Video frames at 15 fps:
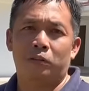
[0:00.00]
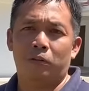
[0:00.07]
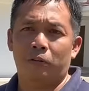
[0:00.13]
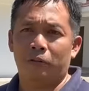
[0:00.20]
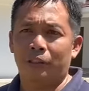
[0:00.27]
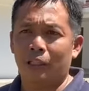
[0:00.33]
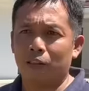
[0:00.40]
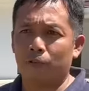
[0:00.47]

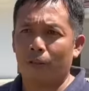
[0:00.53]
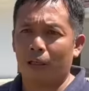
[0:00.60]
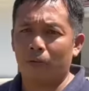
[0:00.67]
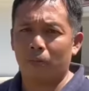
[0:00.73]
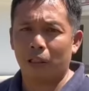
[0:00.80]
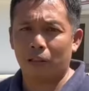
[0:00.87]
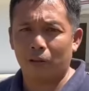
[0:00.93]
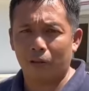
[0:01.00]
So that's why
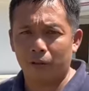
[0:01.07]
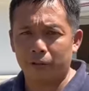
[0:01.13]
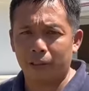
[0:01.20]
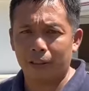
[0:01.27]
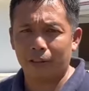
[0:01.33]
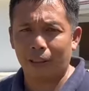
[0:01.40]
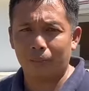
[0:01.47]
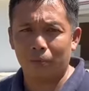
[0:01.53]
we call
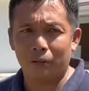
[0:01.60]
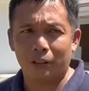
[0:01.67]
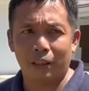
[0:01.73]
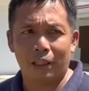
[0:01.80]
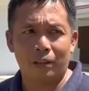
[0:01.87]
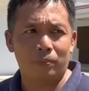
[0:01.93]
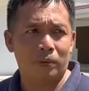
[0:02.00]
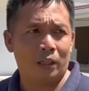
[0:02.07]
the Tabon
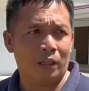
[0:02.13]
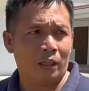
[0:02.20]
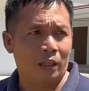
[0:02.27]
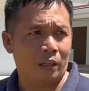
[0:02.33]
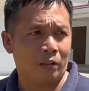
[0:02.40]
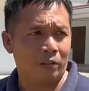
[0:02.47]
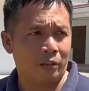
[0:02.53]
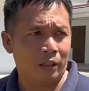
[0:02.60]
cave,
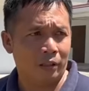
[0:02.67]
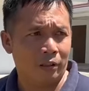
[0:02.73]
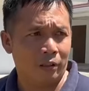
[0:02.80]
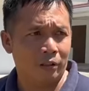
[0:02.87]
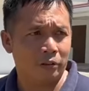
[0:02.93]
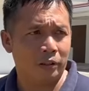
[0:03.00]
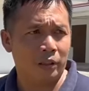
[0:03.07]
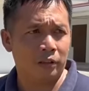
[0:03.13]
our
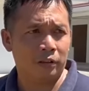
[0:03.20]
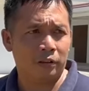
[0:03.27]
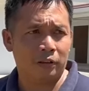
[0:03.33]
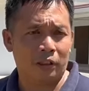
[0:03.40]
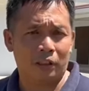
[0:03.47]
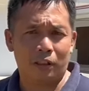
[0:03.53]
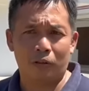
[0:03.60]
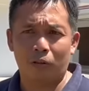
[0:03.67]
archaeologist,
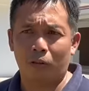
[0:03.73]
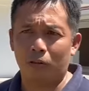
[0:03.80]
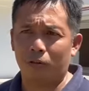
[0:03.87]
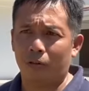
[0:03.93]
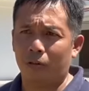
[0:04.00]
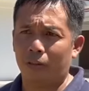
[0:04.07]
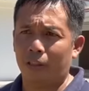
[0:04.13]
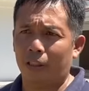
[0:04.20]

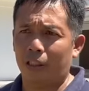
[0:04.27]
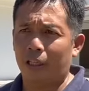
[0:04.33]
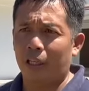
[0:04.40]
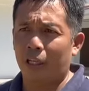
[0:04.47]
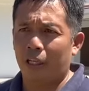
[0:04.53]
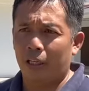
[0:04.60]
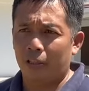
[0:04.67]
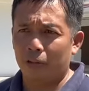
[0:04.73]
Dr.
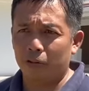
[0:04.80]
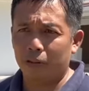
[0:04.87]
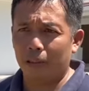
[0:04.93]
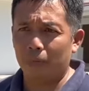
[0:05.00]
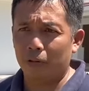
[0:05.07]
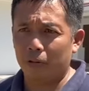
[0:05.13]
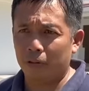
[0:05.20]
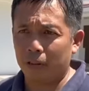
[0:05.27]

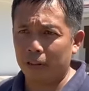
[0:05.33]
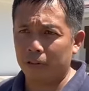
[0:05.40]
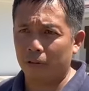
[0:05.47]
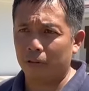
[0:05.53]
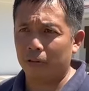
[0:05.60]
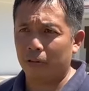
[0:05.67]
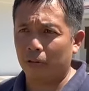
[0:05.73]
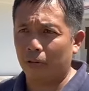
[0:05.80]
Eusebio
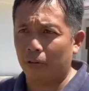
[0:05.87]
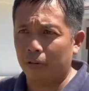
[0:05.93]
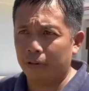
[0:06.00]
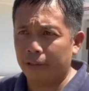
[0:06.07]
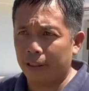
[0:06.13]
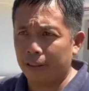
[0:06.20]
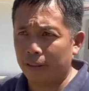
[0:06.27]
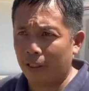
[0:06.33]
Dizon,
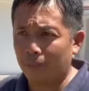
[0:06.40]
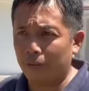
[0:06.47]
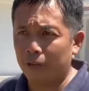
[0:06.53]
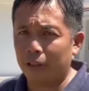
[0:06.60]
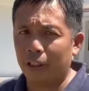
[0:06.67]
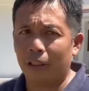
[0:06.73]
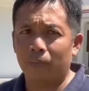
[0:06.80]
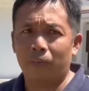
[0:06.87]
called the
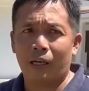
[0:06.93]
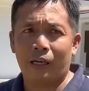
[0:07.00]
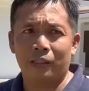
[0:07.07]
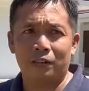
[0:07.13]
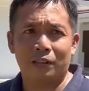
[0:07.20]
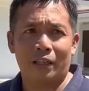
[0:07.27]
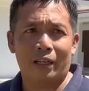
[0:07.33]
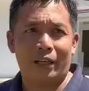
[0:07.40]
Tabon cave
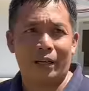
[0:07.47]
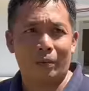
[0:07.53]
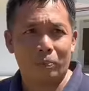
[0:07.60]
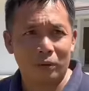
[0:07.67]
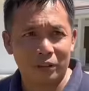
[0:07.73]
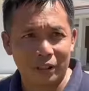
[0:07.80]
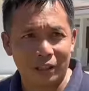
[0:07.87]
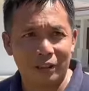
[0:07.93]
as an
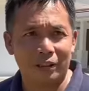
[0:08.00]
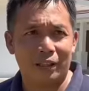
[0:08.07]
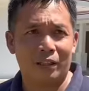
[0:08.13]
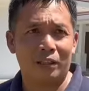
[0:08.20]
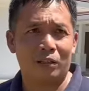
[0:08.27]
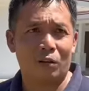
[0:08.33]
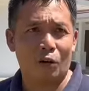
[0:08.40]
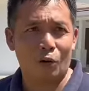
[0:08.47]
epicenter
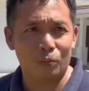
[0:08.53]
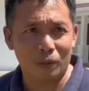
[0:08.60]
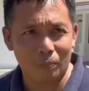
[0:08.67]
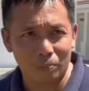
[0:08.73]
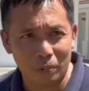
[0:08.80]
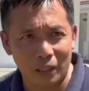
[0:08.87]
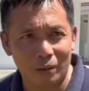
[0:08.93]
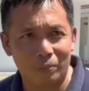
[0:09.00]
of the
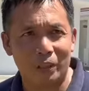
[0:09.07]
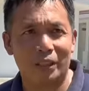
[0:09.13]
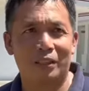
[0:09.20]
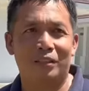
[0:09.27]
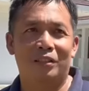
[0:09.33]
Philippine